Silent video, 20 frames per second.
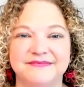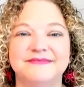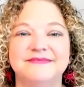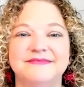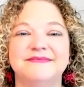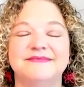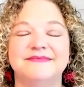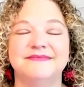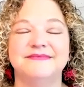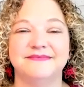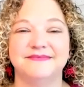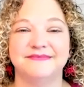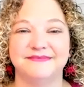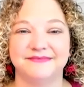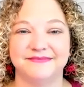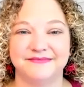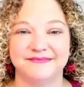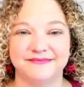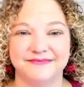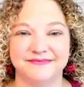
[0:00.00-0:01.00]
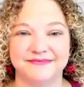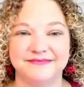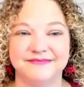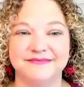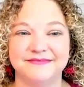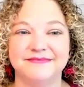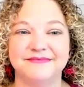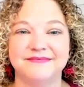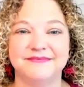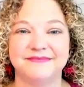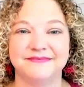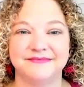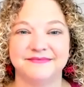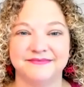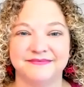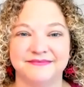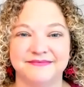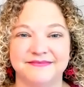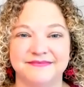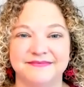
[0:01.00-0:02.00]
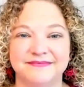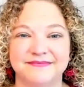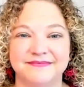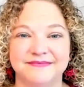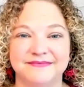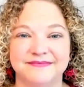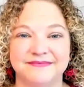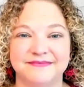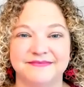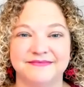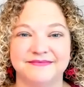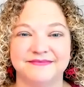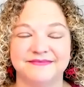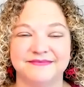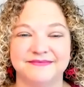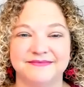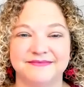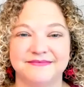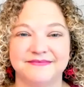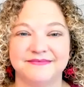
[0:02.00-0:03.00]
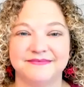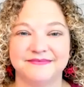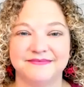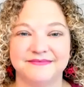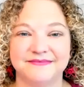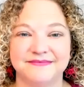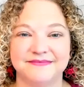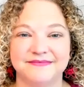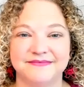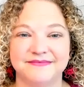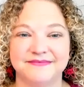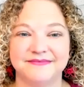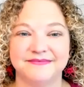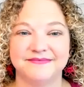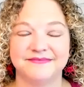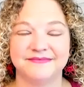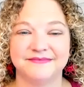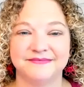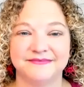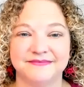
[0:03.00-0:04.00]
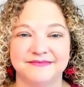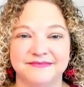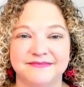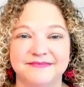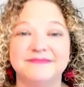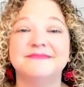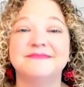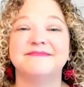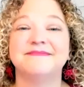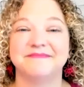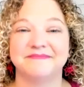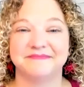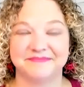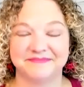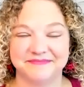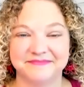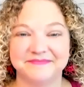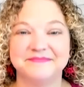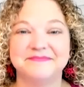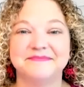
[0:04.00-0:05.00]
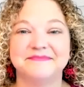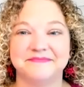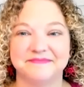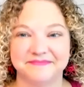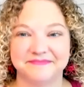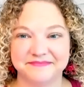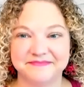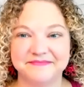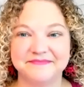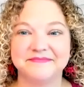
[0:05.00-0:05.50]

(silent)